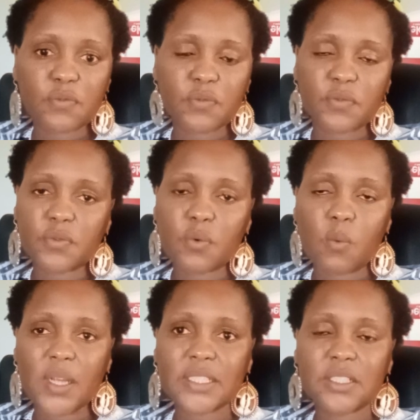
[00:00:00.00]
of
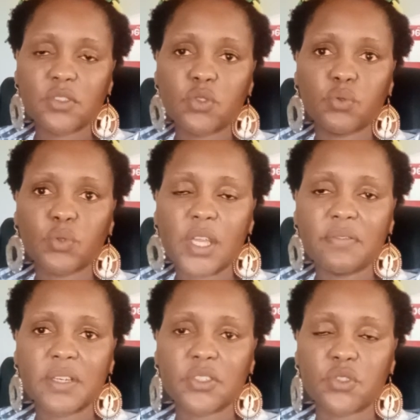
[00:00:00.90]
wanting to
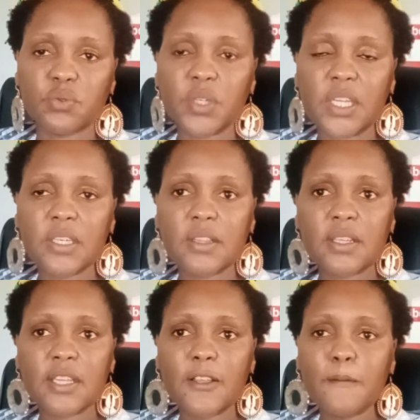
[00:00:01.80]
ever do
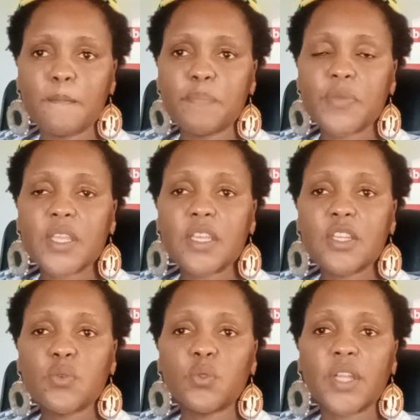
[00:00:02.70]
anything,
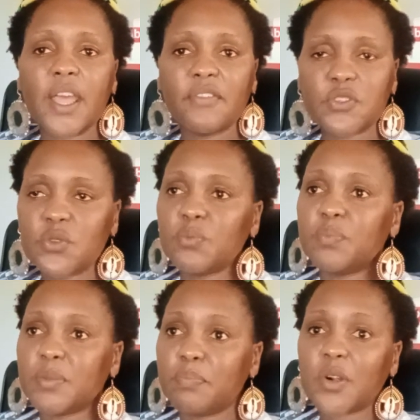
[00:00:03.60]
it would have to
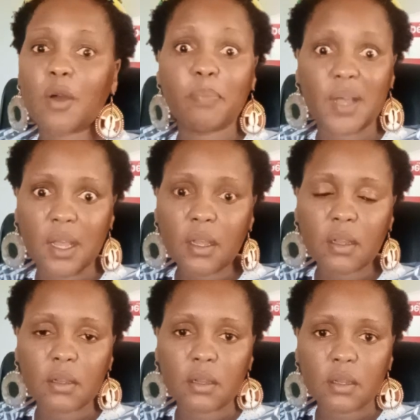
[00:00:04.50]
be proper,
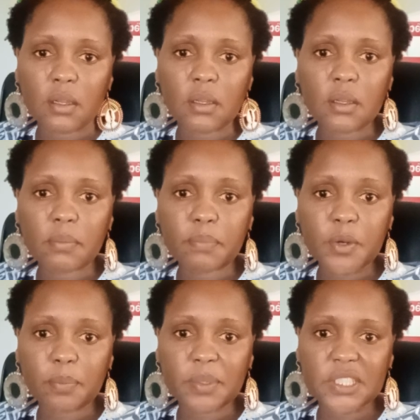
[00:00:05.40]

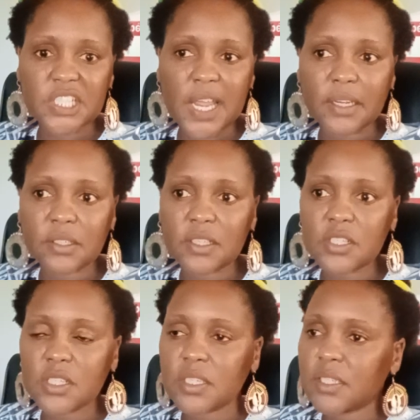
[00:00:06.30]
proper
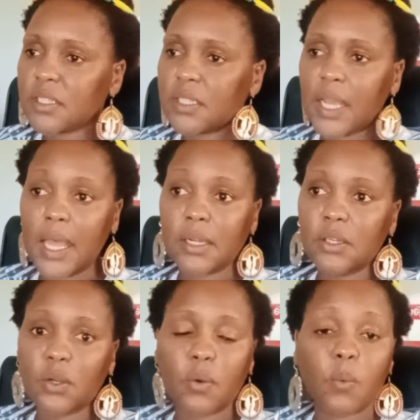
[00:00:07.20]
channels. I
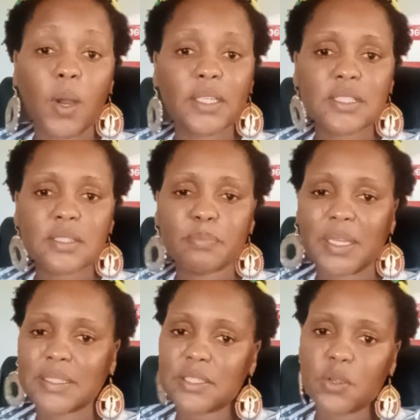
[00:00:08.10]
don't know what,
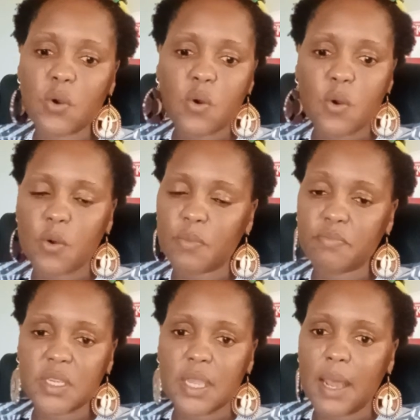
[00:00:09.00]
but you,
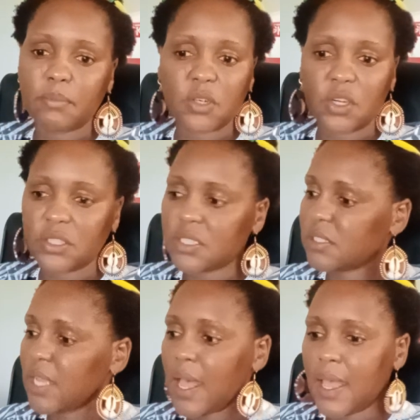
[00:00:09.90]
me, I'm not.
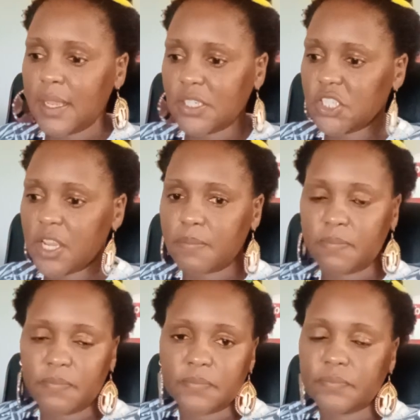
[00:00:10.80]
I
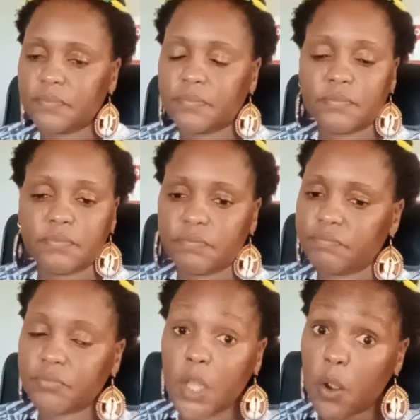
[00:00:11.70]
shame.
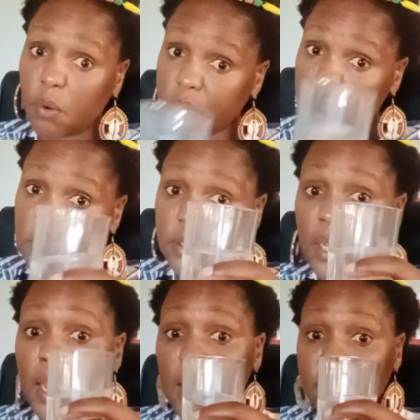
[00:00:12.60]
No,
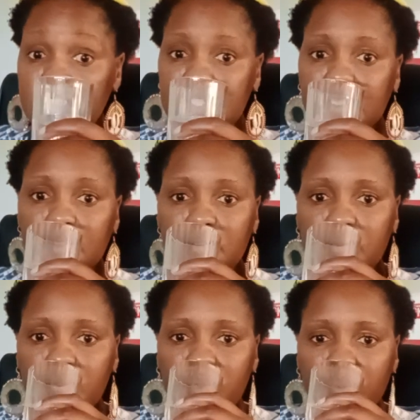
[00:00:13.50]
I've seen.